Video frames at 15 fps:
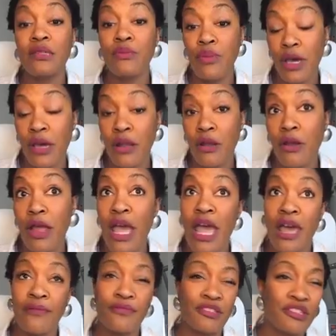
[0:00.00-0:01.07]
better
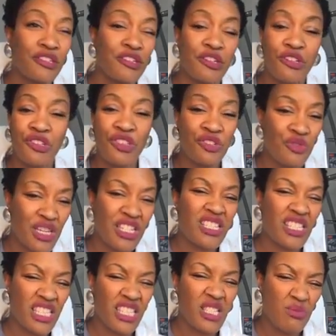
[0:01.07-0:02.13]
after 3 to
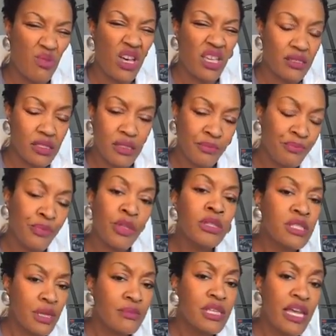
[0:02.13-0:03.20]
6 months,
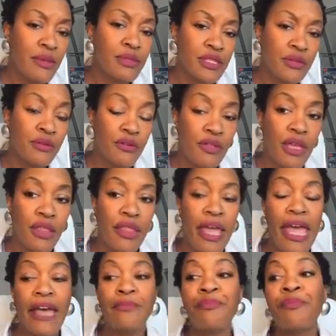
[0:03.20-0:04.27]
sometimes sooner than
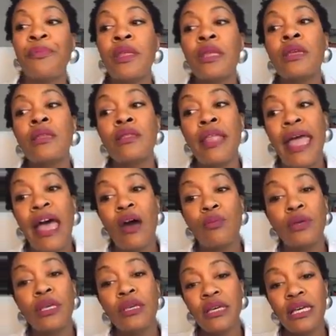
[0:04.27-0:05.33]
that. Now,
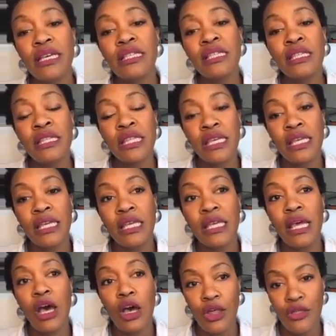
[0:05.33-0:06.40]
because
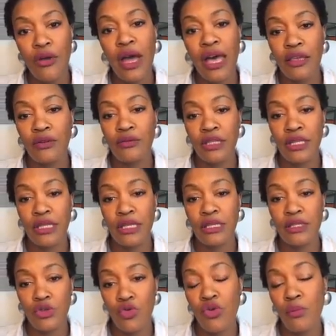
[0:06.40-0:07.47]
the other IUDs,
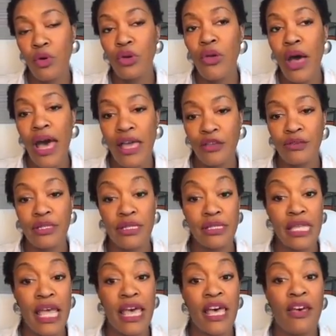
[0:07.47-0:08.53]
the hormonal IUDs,
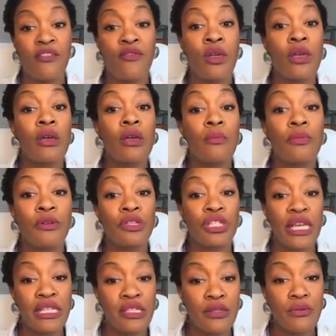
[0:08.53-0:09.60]
have
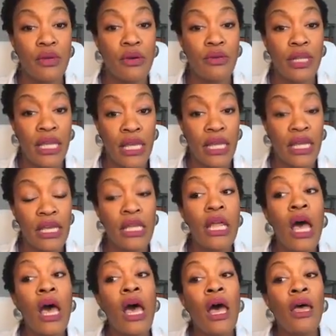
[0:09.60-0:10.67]
progesterone in it,
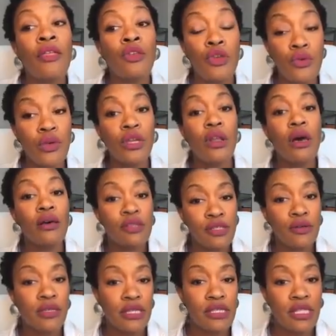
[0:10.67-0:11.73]
you can
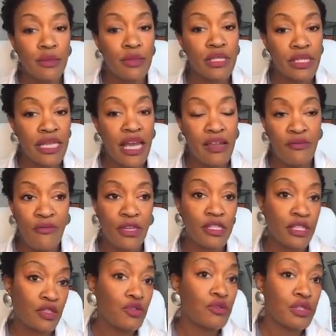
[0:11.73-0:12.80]
also get some of the side effects
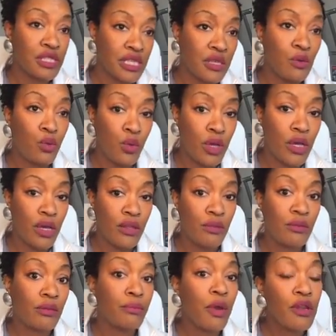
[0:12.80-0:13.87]
that you'll see with
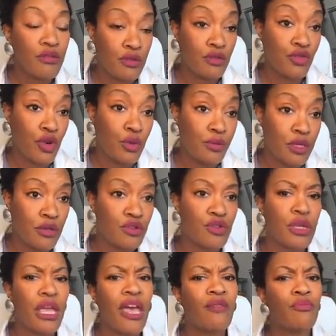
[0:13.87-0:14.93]
birth control pills. You
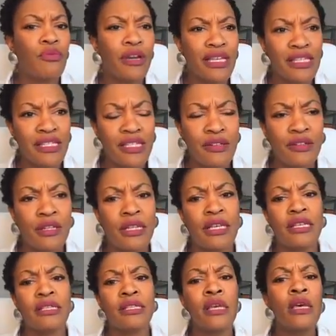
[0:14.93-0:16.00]
can have breast
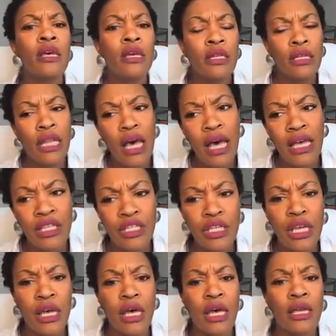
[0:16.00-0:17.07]
tenderness,
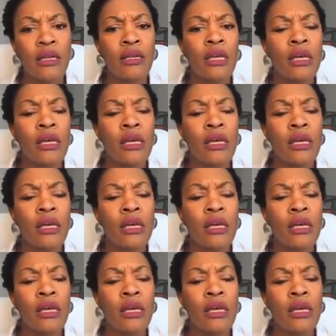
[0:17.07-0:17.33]
nausea,